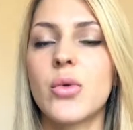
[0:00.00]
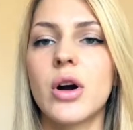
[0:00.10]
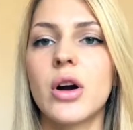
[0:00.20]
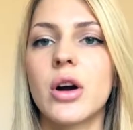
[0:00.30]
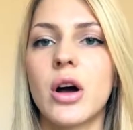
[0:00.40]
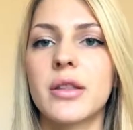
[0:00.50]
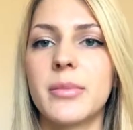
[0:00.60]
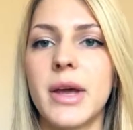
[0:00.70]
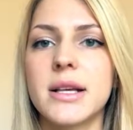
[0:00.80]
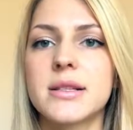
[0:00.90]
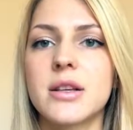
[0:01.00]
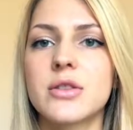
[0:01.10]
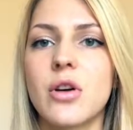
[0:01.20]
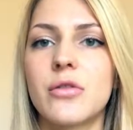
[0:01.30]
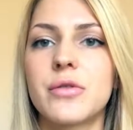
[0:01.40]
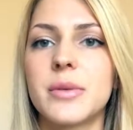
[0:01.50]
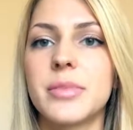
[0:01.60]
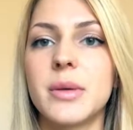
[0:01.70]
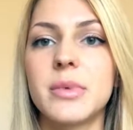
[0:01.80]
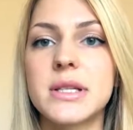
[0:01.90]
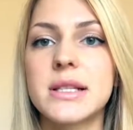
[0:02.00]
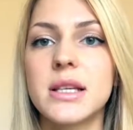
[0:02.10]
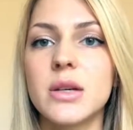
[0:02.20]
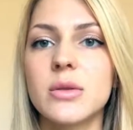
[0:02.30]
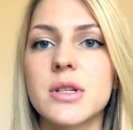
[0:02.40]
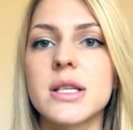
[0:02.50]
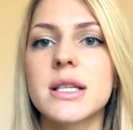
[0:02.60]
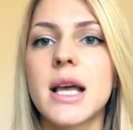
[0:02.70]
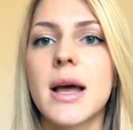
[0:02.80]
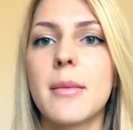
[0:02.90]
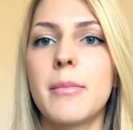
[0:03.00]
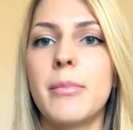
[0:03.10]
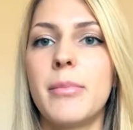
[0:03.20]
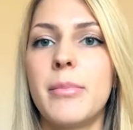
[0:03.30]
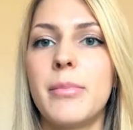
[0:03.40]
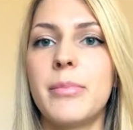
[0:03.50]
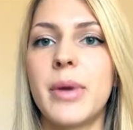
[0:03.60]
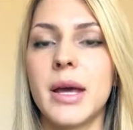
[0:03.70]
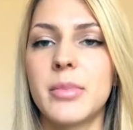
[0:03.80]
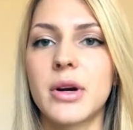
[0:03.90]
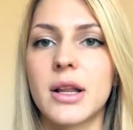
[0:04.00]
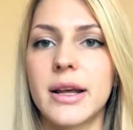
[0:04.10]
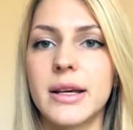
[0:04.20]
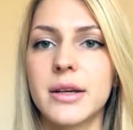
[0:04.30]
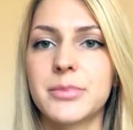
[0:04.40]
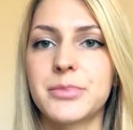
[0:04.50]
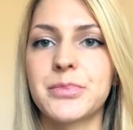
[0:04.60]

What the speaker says: work on the basis of PPC, which is pay-per-click.